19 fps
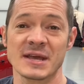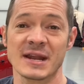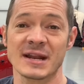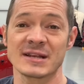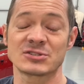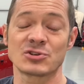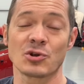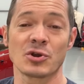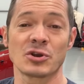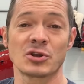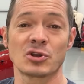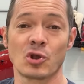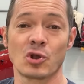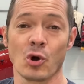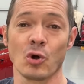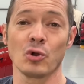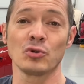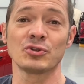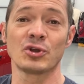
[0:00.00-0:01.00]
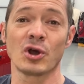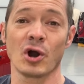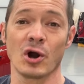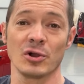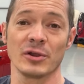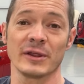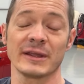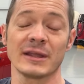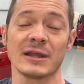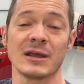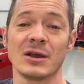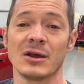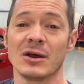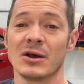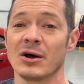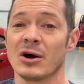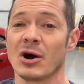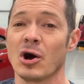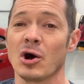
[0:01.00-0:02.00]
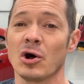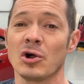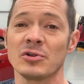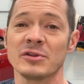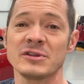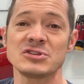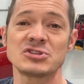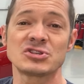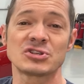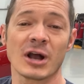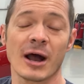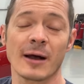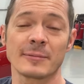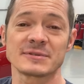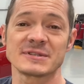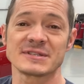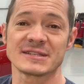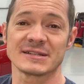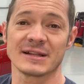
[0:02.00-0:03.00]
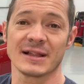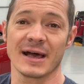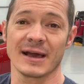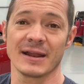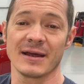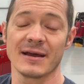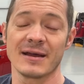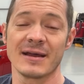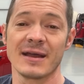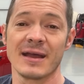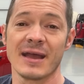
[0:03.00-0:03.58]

and I started cold calling all these shops in Salina.